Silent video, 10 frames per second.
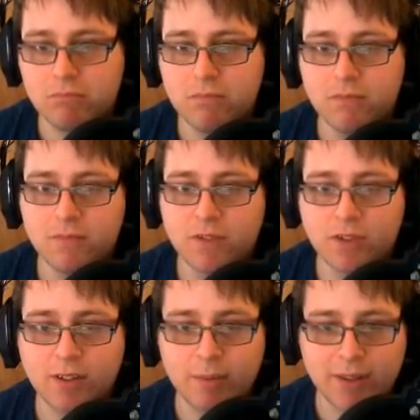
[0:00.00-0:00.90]
So
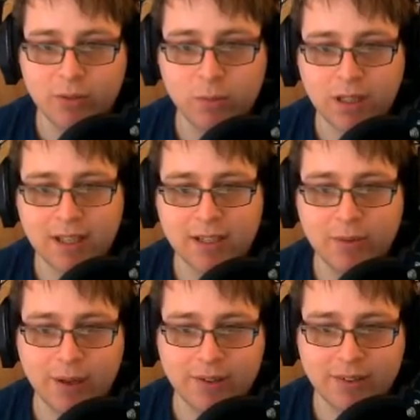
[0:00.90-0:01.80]
some of this will play
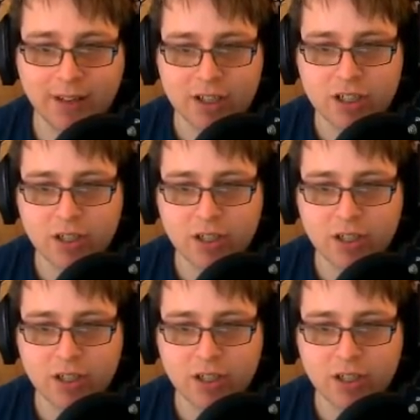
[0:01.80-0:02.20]
into our discussion,